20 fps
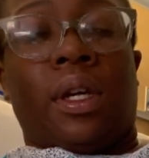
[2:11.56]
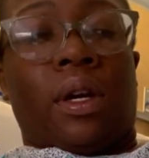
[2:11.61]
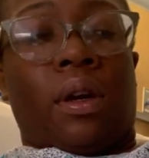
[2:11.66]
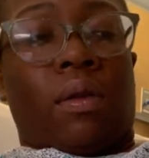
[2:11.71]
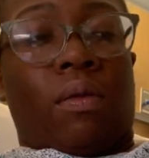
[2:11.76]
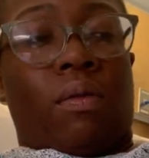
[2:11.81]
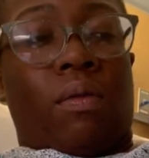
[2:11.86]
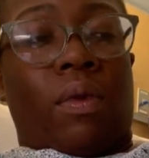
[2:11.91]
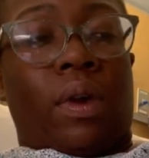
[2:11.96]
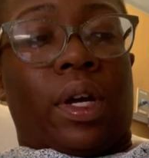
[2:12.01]

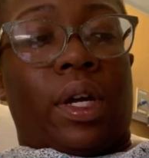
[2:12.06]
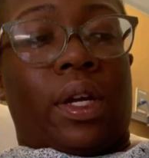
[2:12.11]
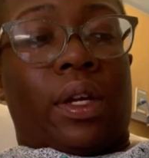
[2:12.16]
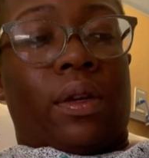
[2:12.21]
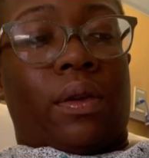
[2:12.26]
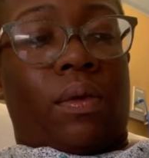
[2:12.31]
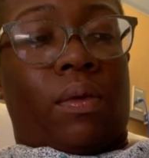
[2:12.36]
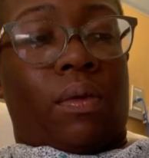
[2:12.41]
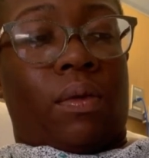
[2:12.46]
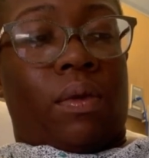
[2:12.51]

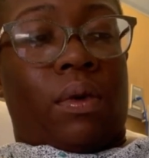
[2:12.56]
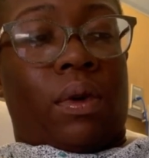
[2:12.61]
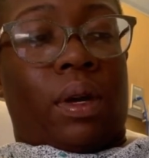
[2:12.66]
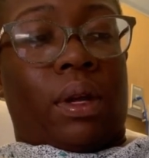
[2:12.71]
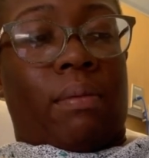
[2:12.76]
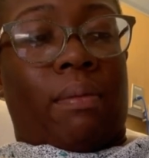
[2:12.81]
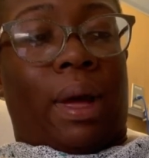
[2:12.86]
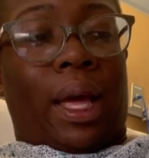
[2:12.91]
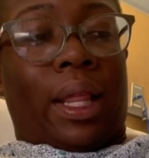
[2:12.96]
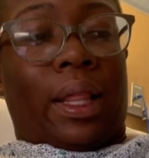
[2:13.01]
one
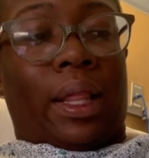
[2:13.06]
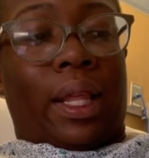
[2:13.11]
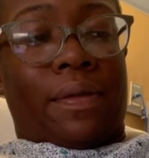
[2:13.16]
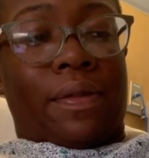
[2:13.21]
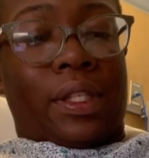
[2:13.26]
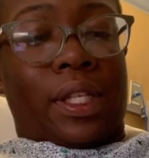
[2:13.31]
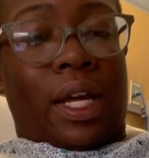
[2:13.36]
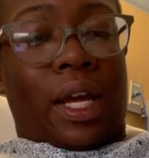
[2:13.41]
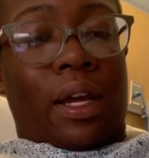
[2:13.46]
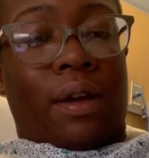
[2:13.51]
on my
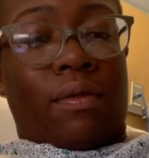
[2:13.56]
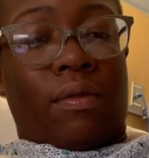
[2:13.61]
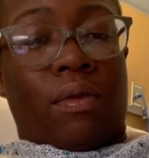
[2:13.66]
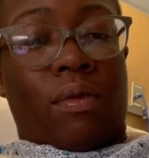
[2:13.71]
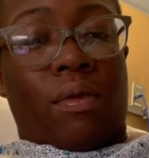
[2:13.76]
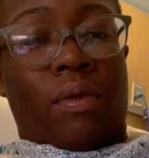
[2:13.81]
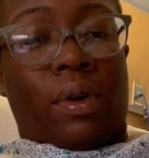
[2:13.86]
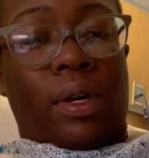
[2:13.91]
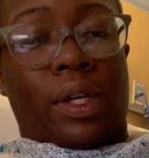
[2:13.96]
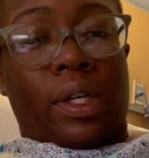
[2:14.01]
left side, of
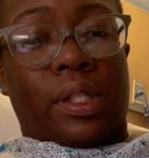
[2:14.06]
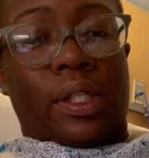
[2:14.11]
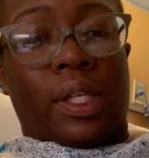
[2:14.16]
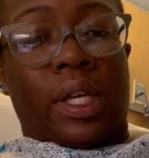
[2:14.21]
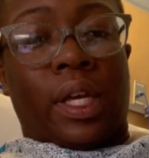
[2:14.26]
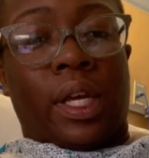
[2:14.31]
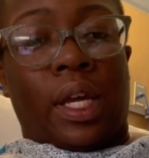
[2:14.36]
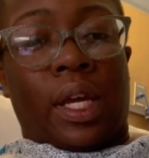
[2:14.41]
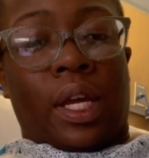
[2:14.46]
course,